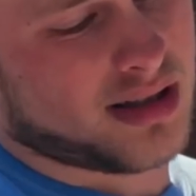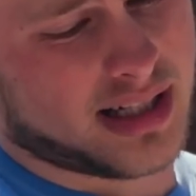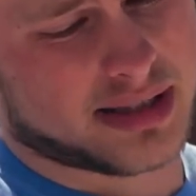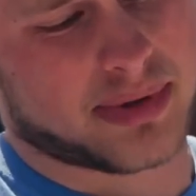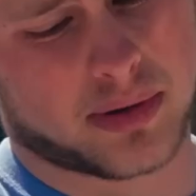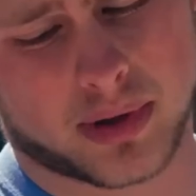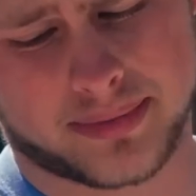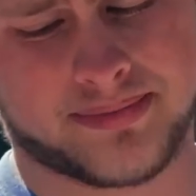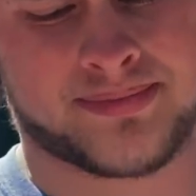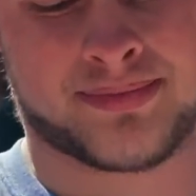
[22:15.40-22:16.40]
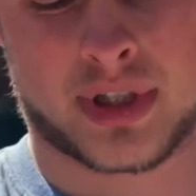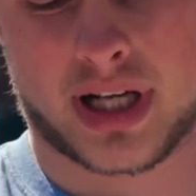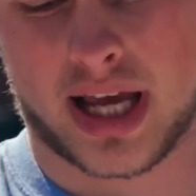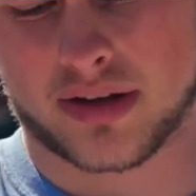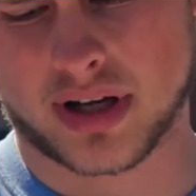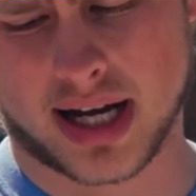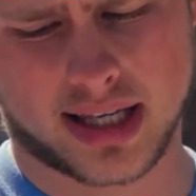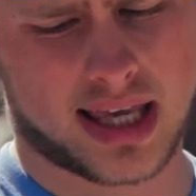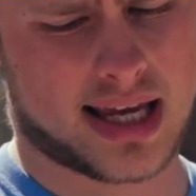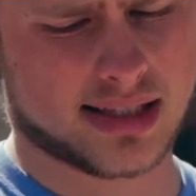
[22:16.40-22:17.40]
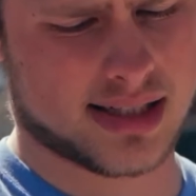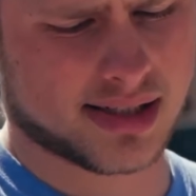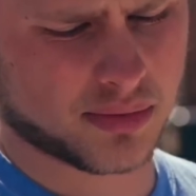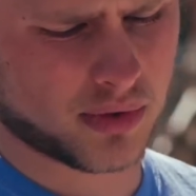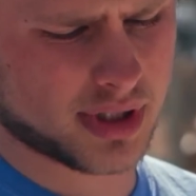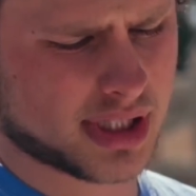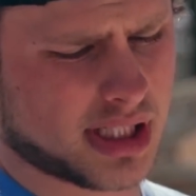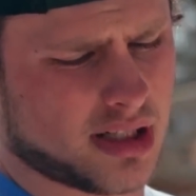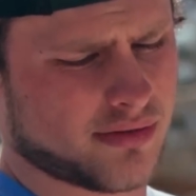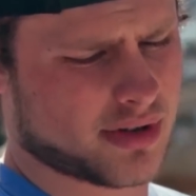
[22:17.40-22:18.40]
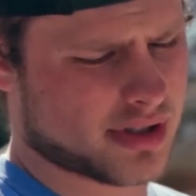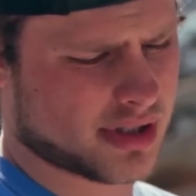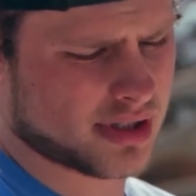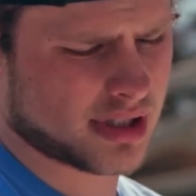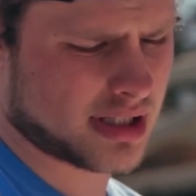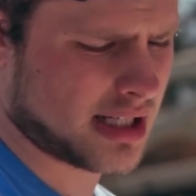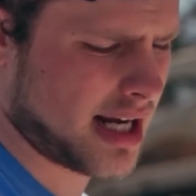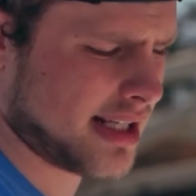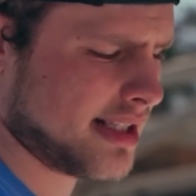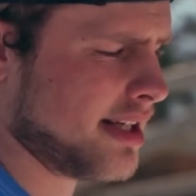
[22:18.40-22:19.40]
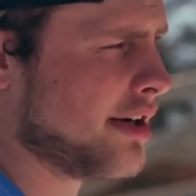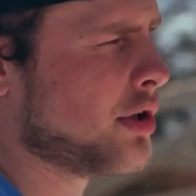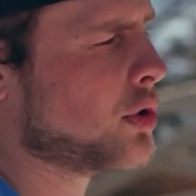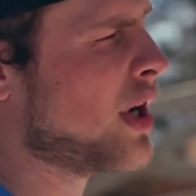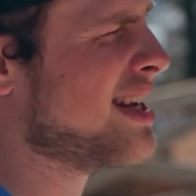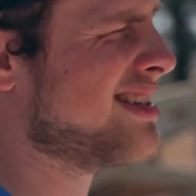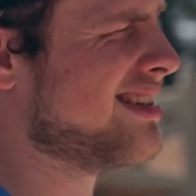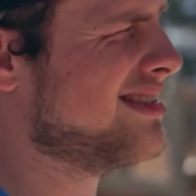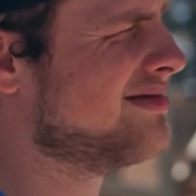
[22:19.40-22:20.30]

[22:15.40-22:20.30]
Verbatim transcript: That's a big one. Okay, you got Kansas, the 1 seed, versus the 9 seeded Creighton.